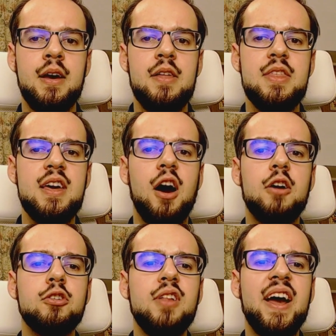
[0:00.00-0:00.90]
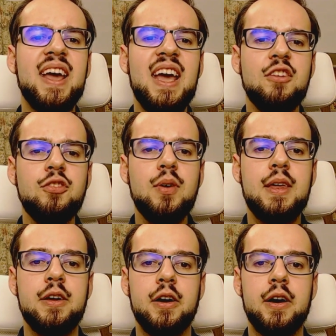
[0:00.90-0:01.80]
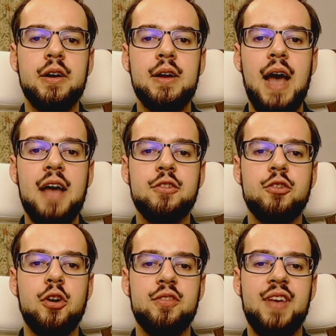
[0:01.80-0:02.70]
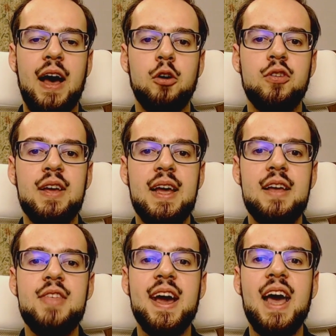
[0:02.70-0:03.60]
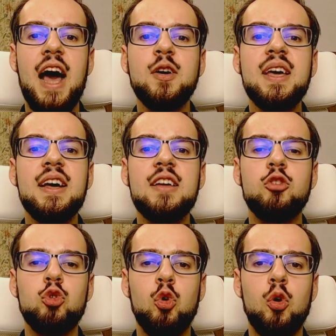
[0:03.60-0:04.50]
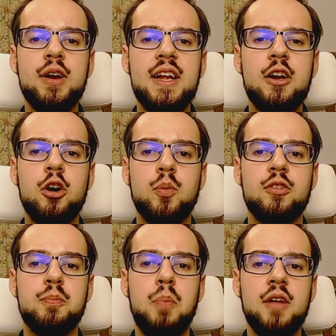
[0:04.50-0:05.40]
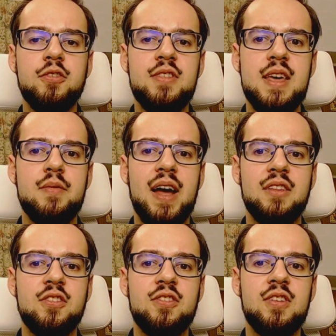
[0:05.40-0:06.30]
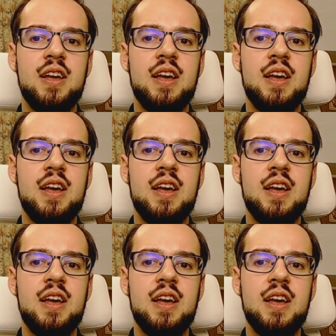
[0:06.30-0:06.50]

The underlying issue here, as it turns out, is that Kaguya is torn in her response to the events.